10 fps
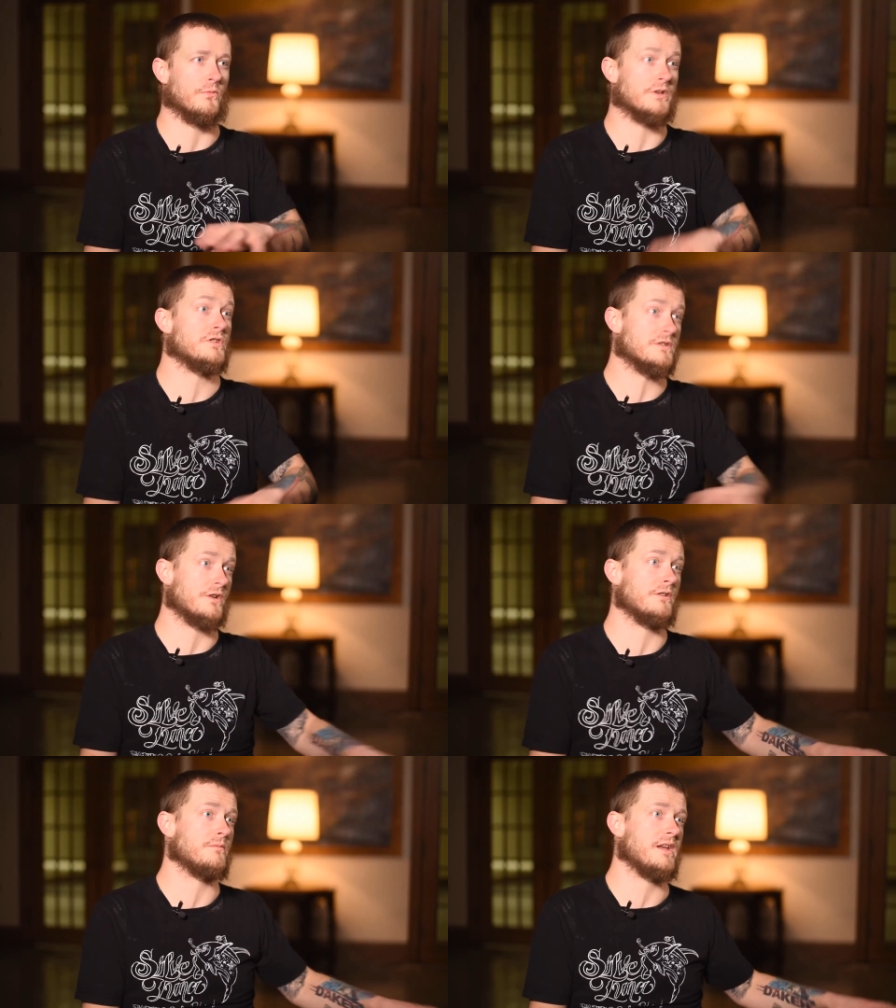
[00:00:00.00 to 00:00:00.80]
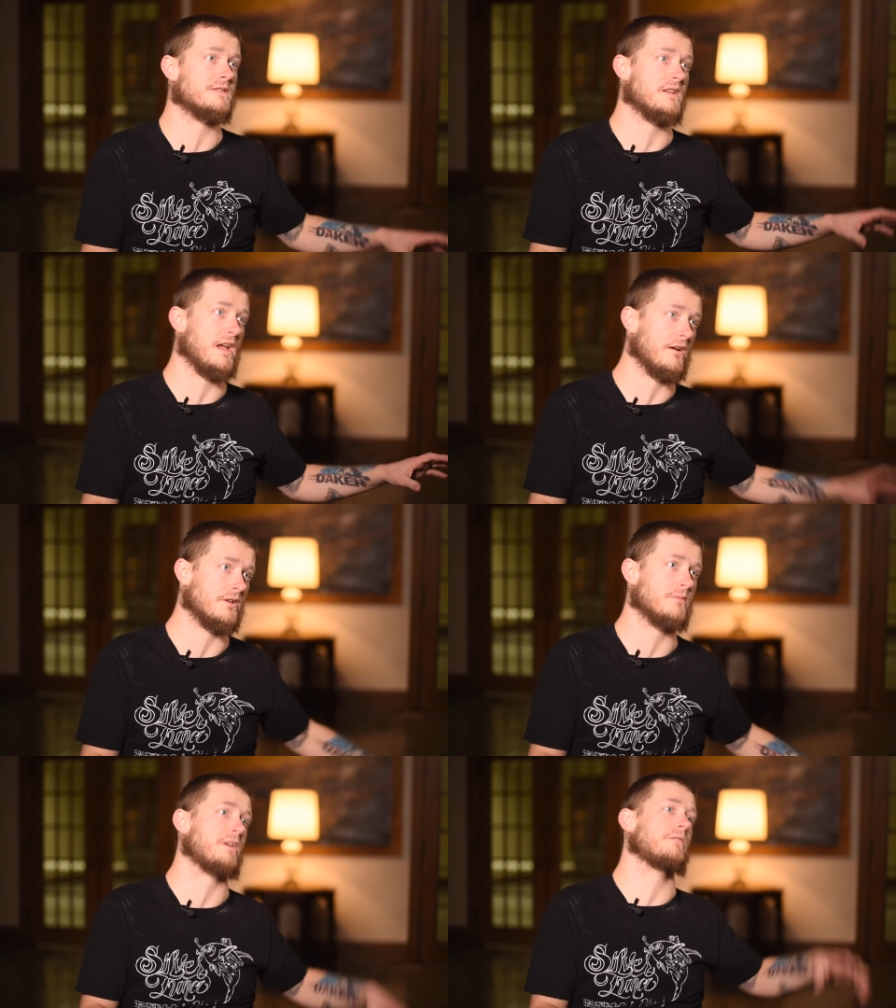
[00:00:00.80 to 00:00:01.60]
which in turn makes the
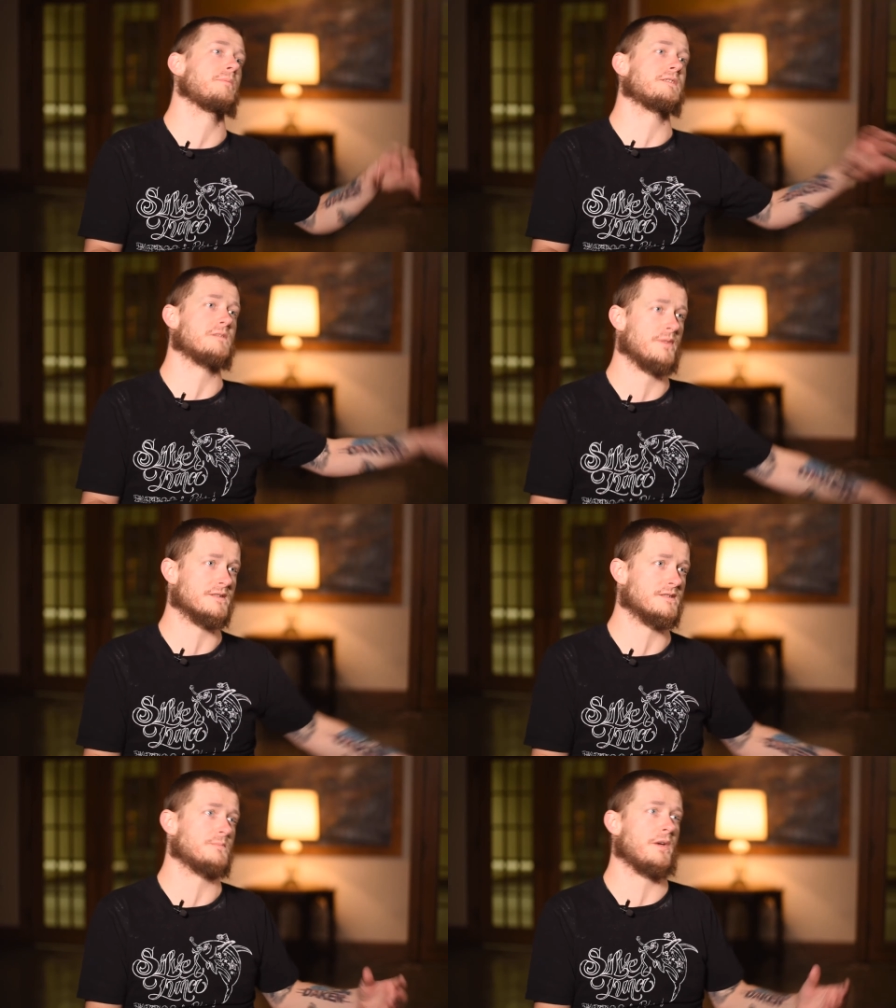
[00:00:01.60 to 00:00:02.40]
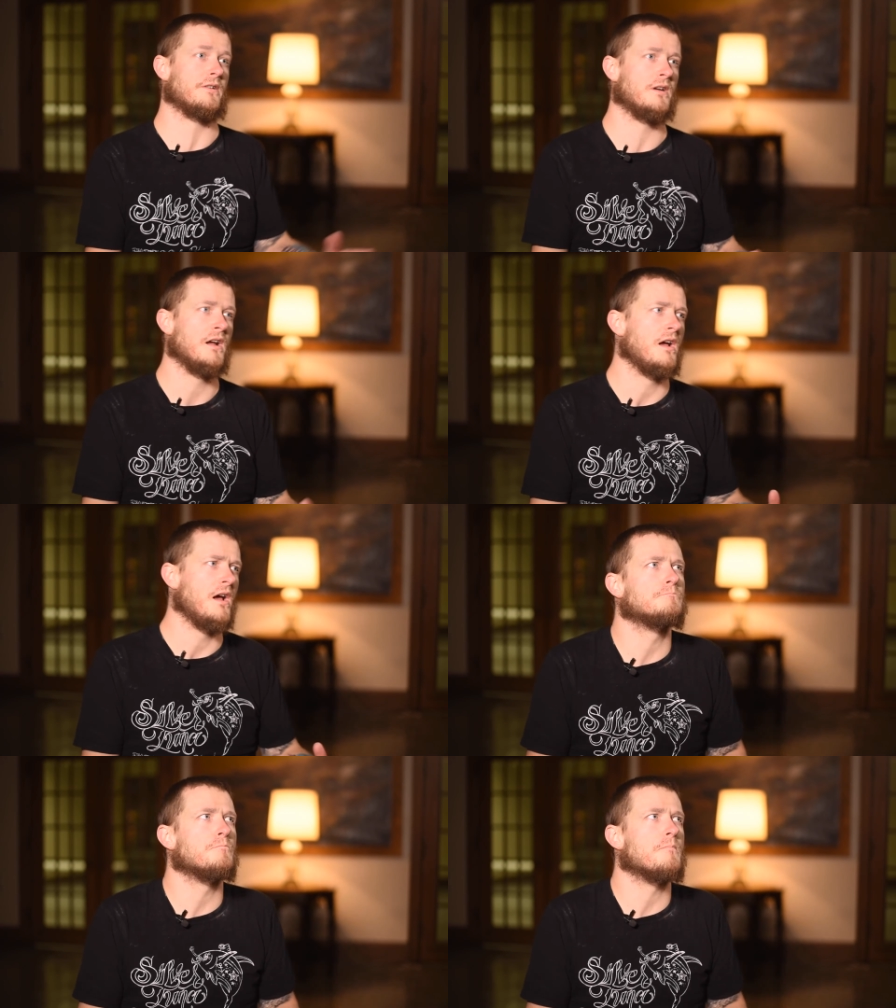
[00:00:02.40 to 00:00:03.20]
area better, makes the business better.
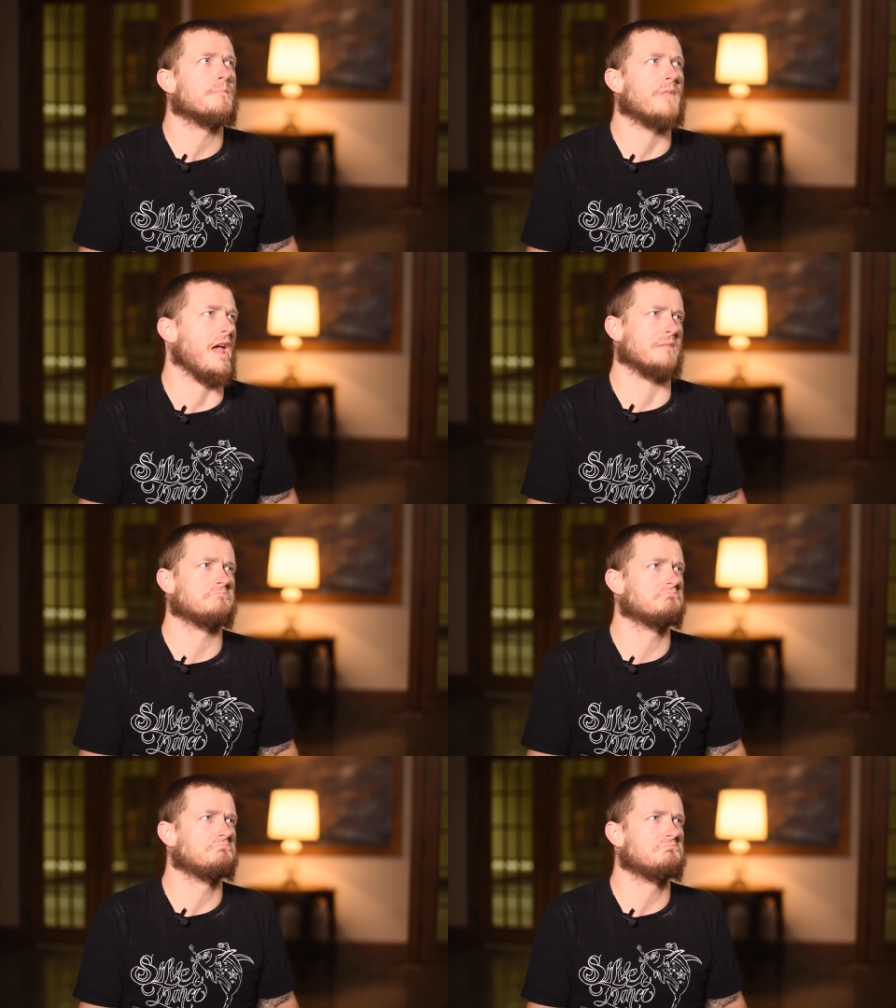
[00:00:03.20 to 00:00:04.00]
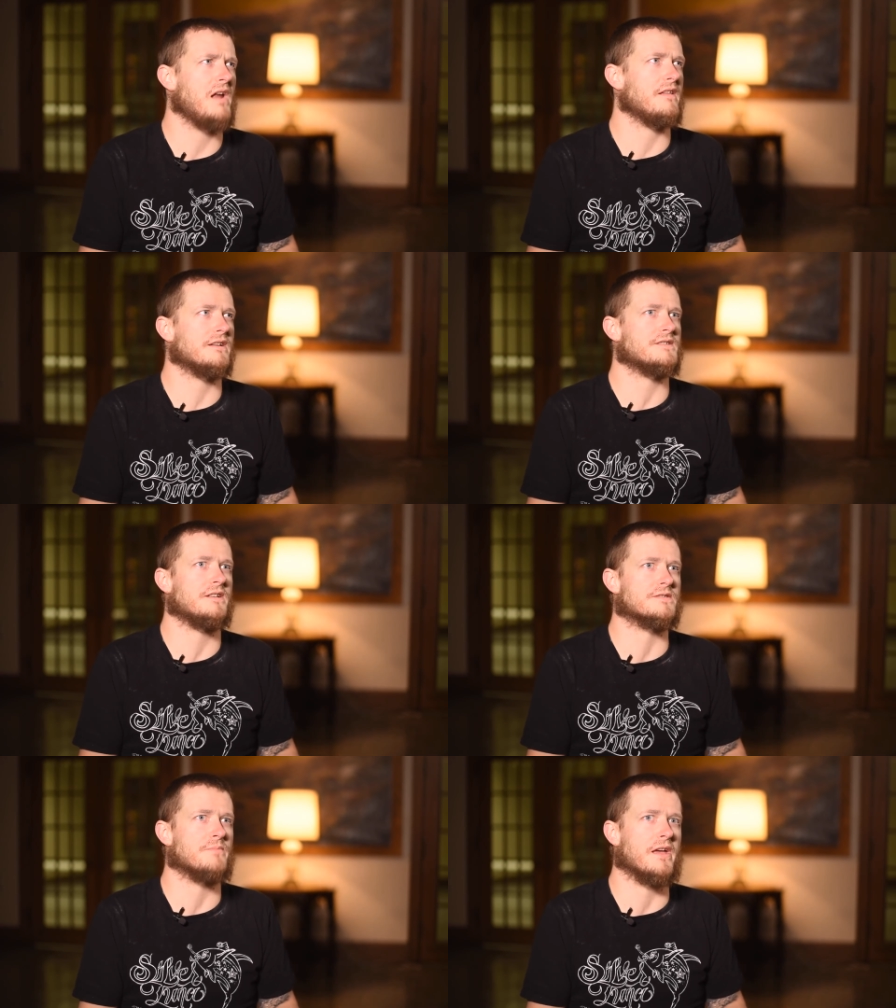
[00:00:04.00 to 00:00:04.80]
Yeah, my legacy
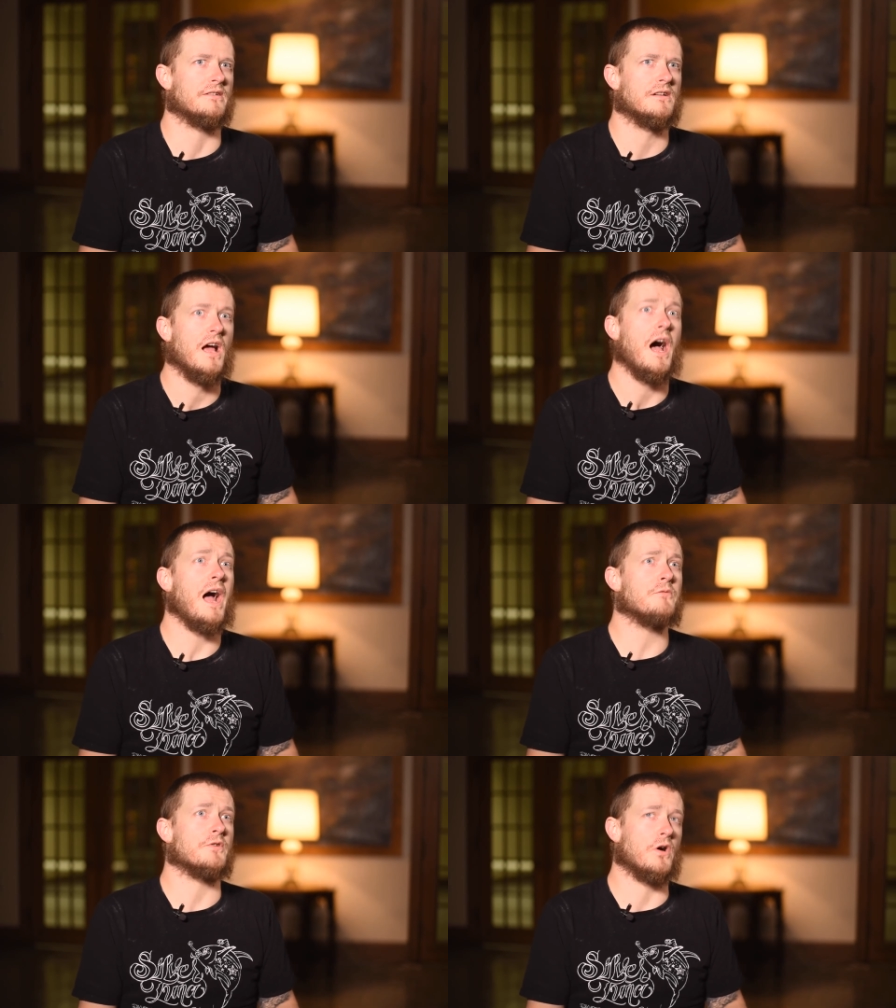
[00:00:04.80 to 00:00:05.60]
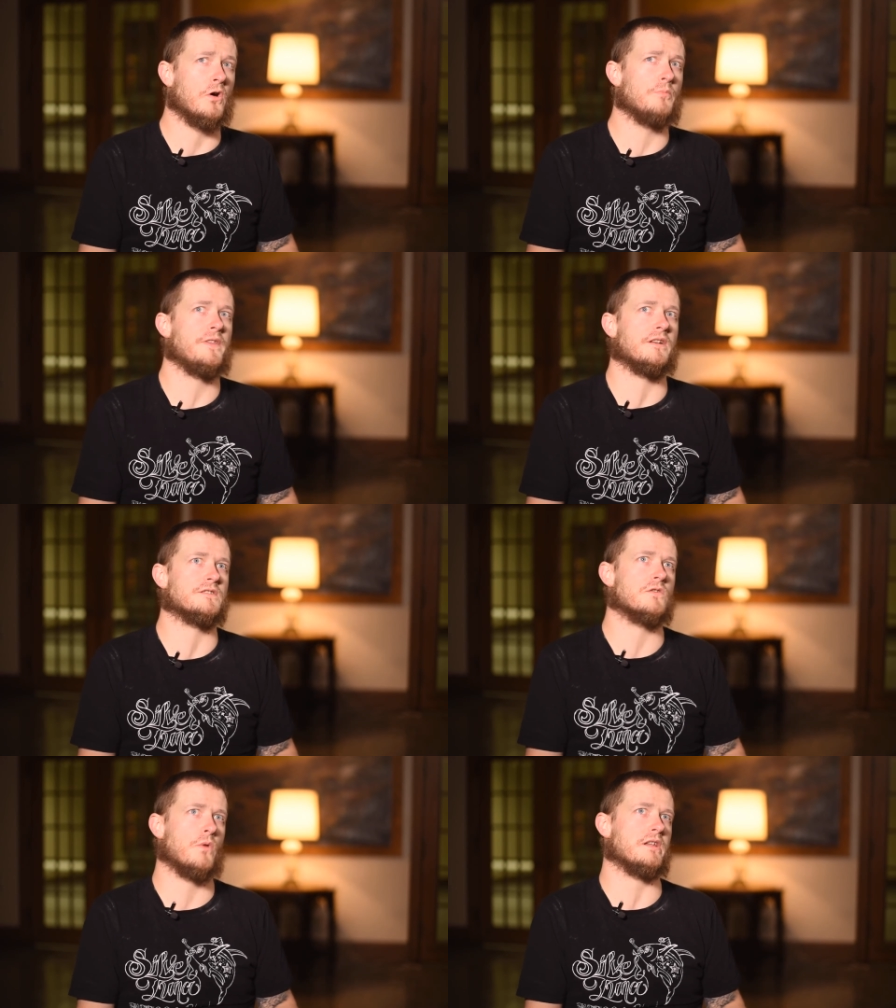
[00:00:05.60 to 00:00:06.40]
doesn't matter. I would hope that
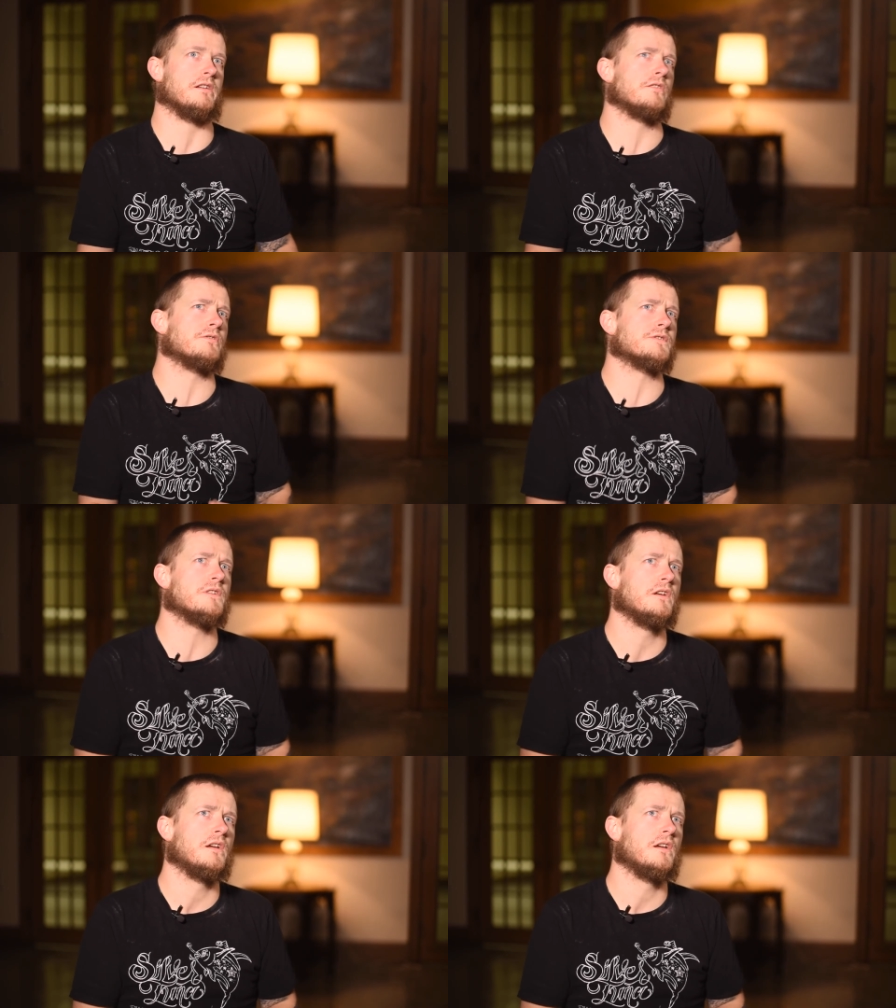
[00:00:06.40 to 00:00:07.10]
in 20 years,